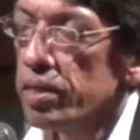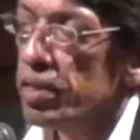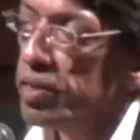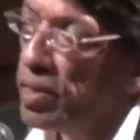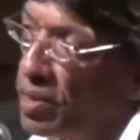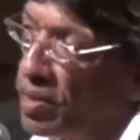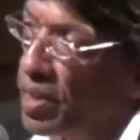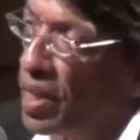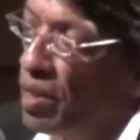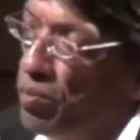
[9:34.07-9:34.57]
The
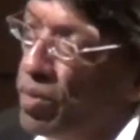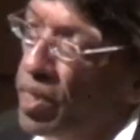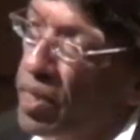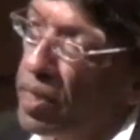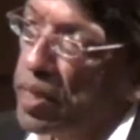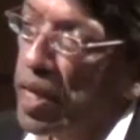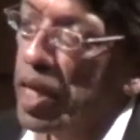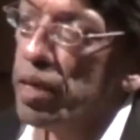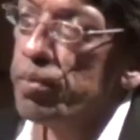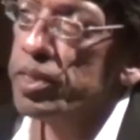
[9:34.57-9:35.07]
same with
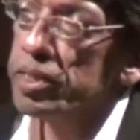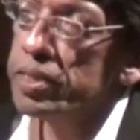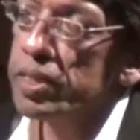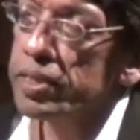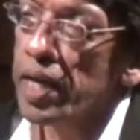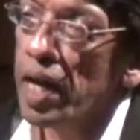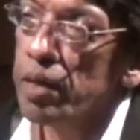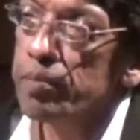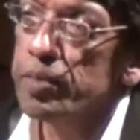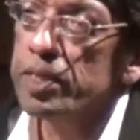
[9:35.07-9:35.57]
the Tamils. The
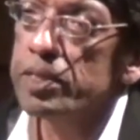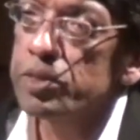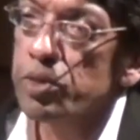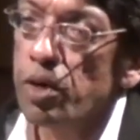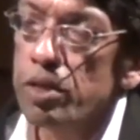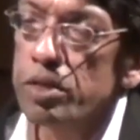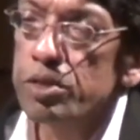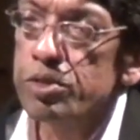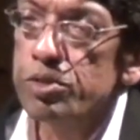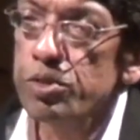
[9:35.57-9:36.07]
Tamils
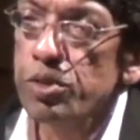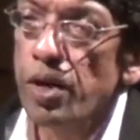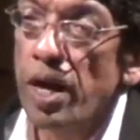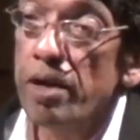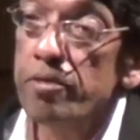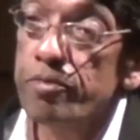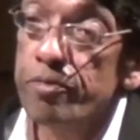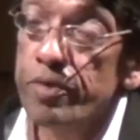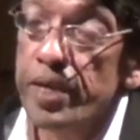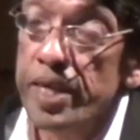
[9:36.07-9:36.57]
also
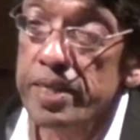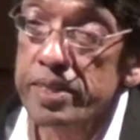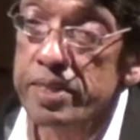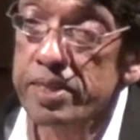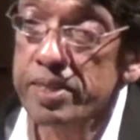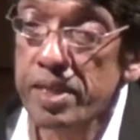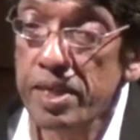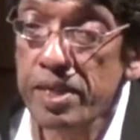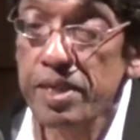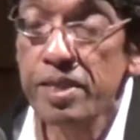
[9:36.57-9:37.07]
have faced
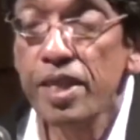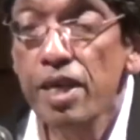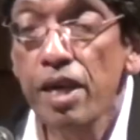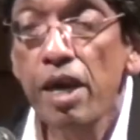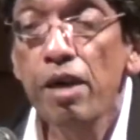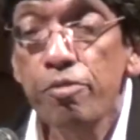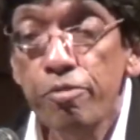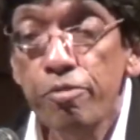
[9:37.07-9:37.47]
the